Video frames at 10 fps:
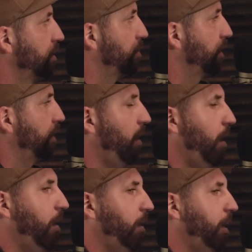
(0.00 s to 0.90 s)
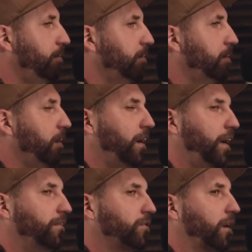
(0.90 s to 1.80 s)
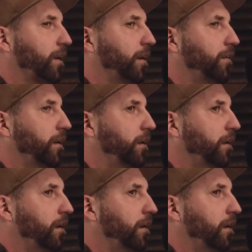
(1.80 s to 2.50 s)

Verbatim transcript: And I'd be like, oh, no, I haven't, no, I haven't drawn a coyote.